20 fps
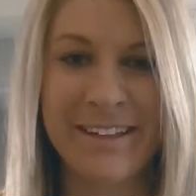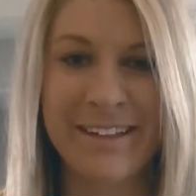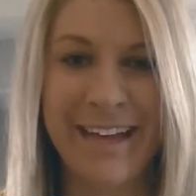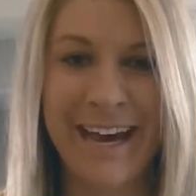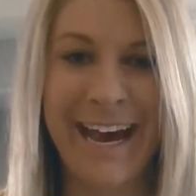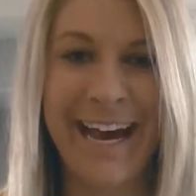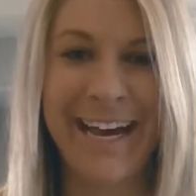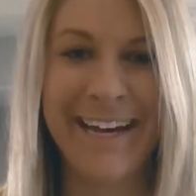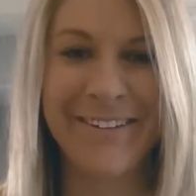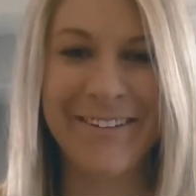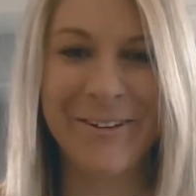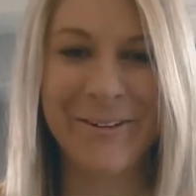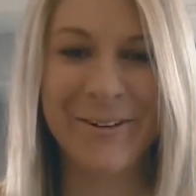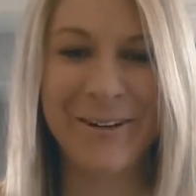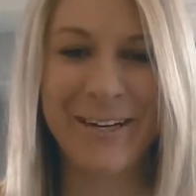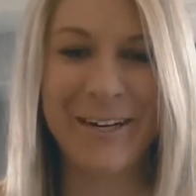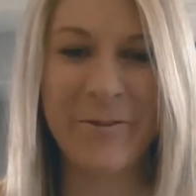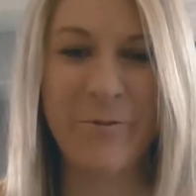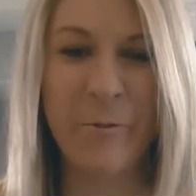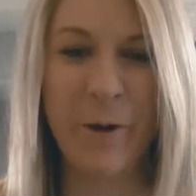Hi
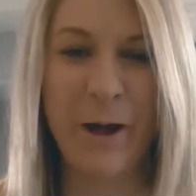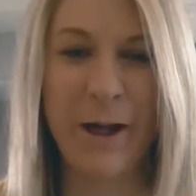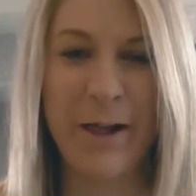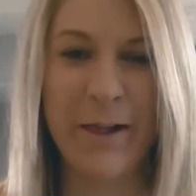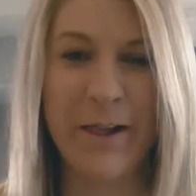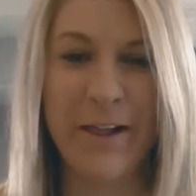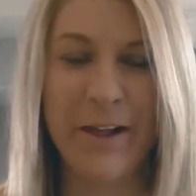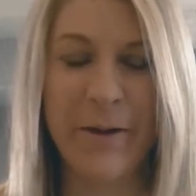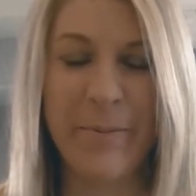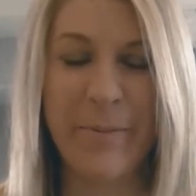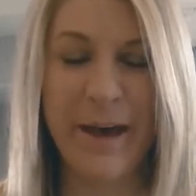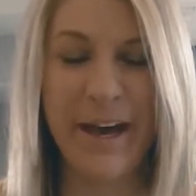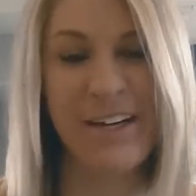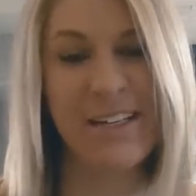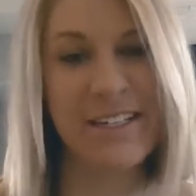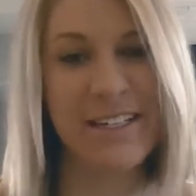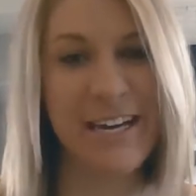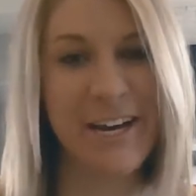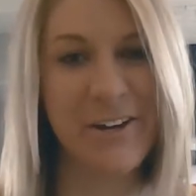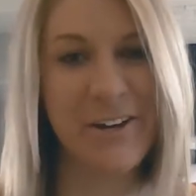everyone, welcome back
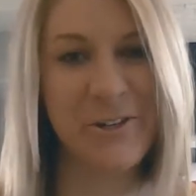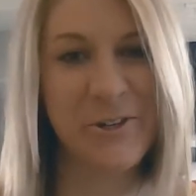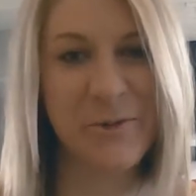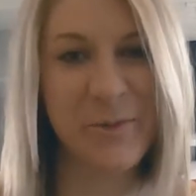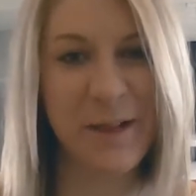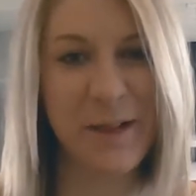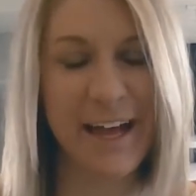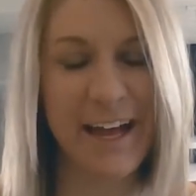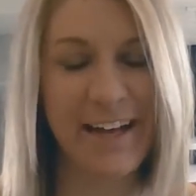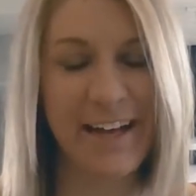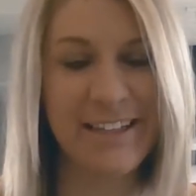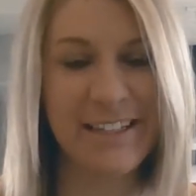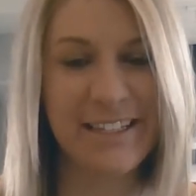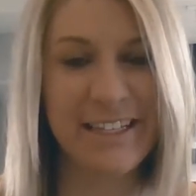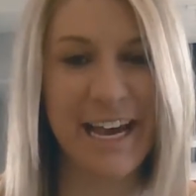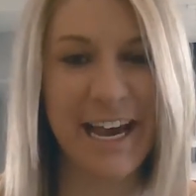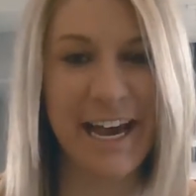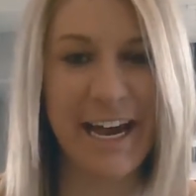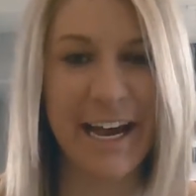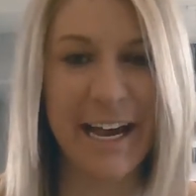to Natural Blondes.
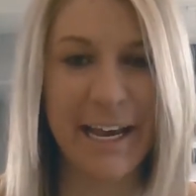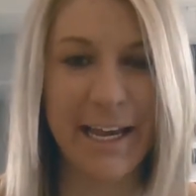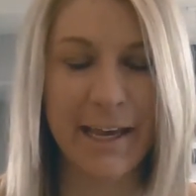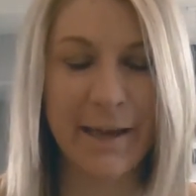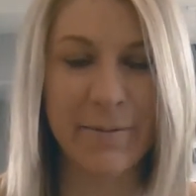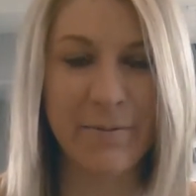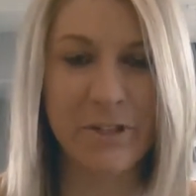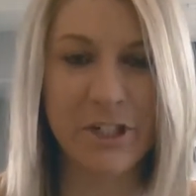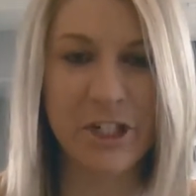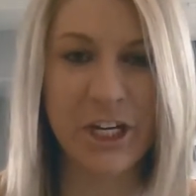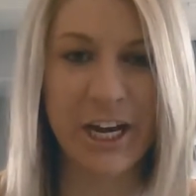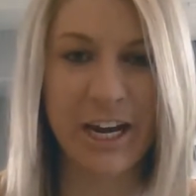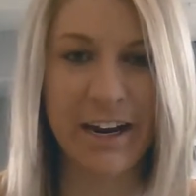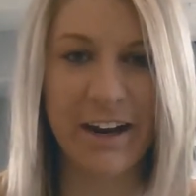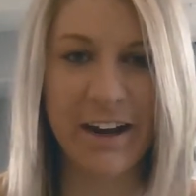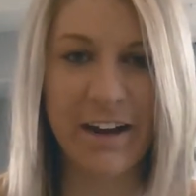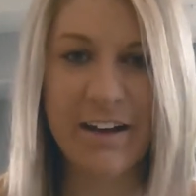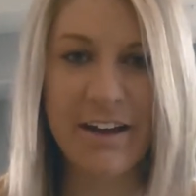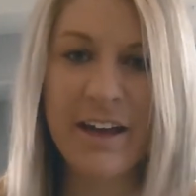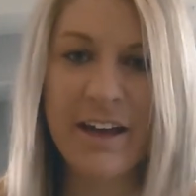I am
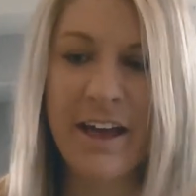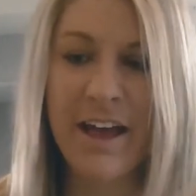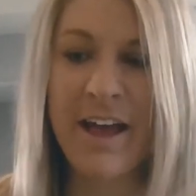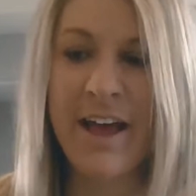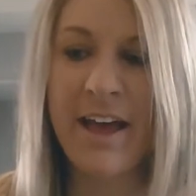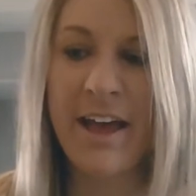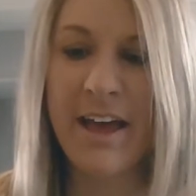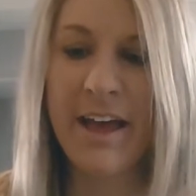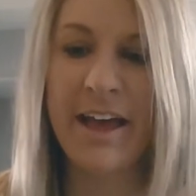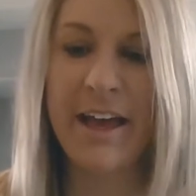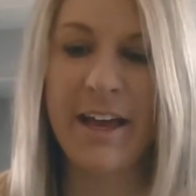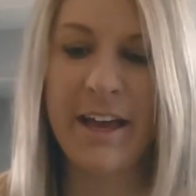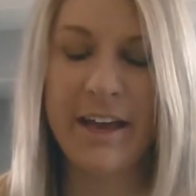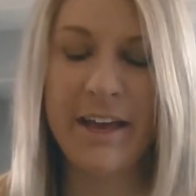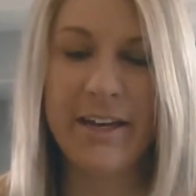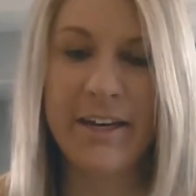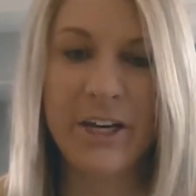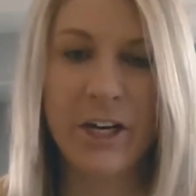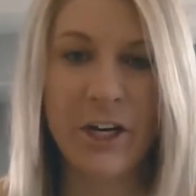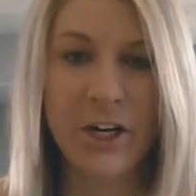Jana
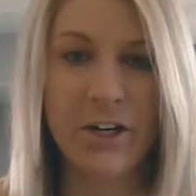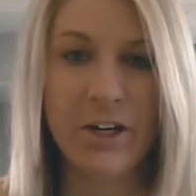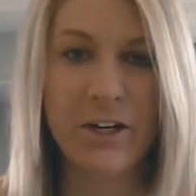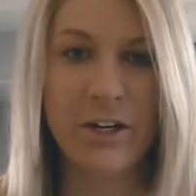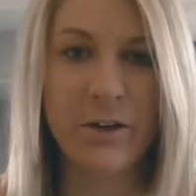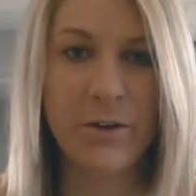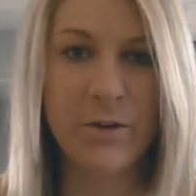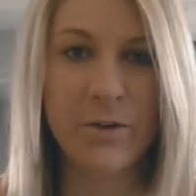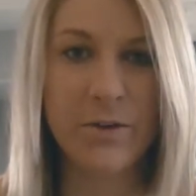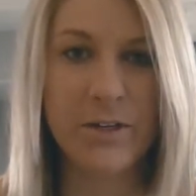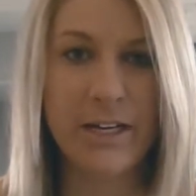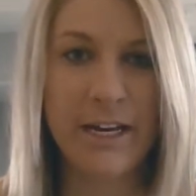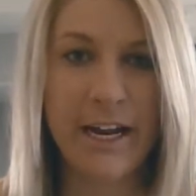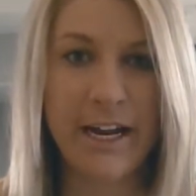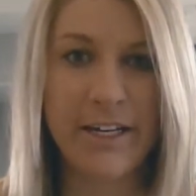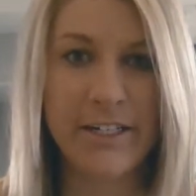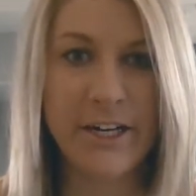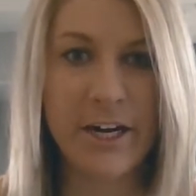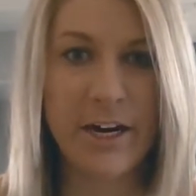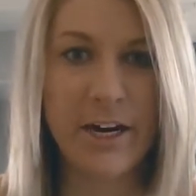and here to you today
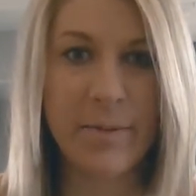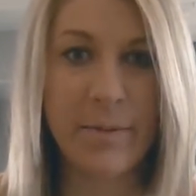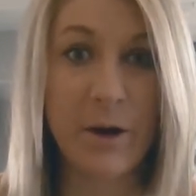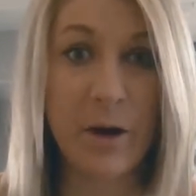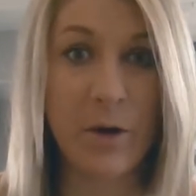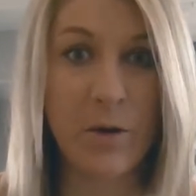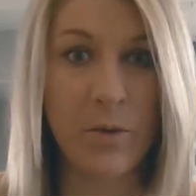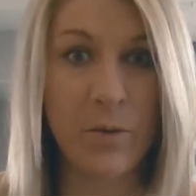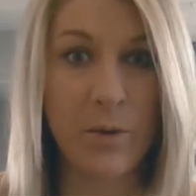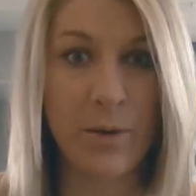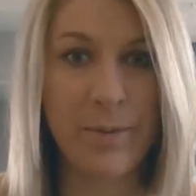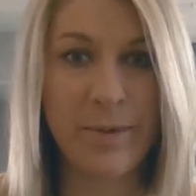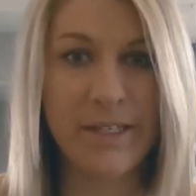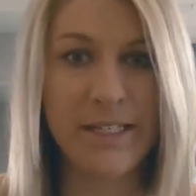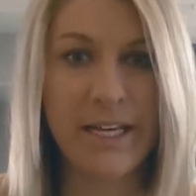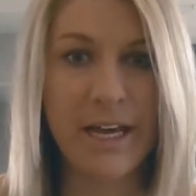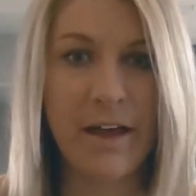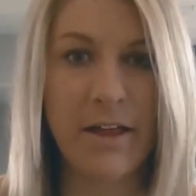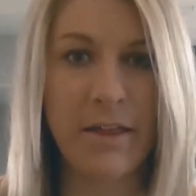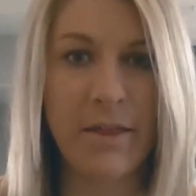to talk about Women's
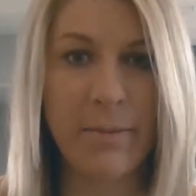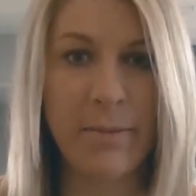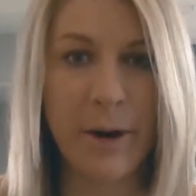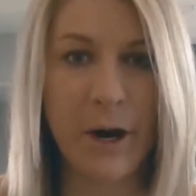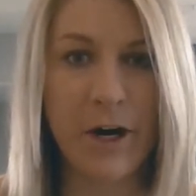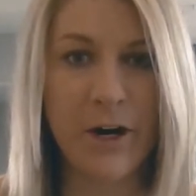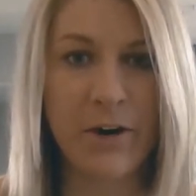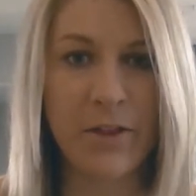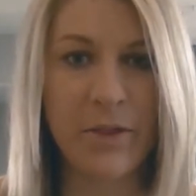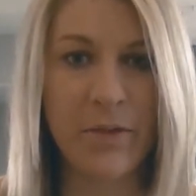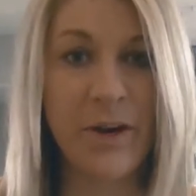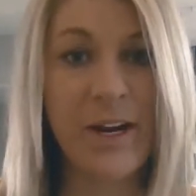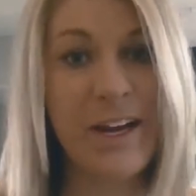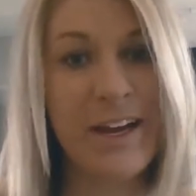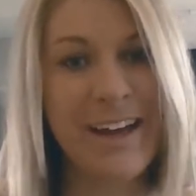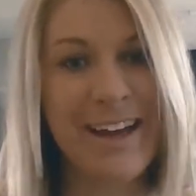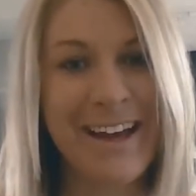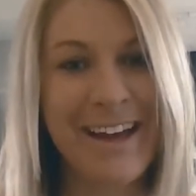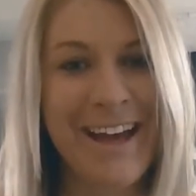Health Part 3.